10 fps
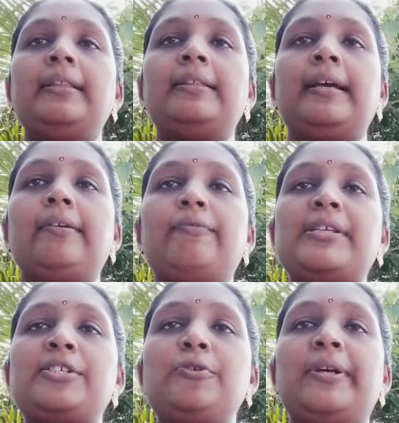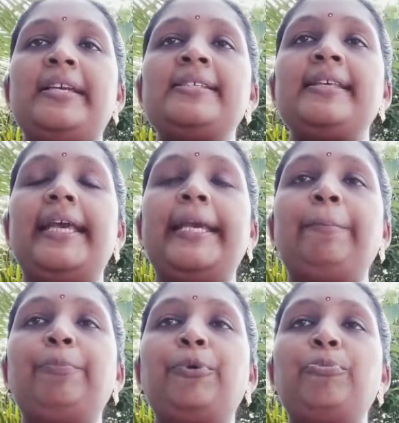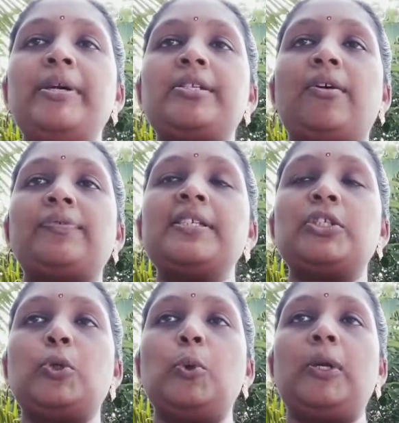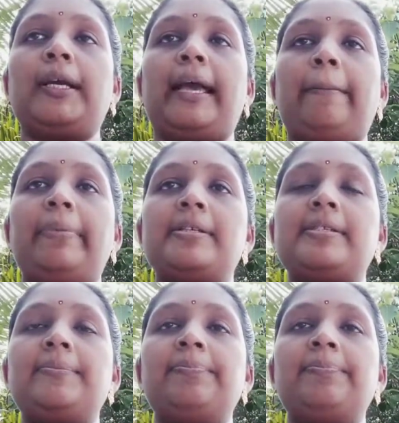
The first one is improvement of the school campus.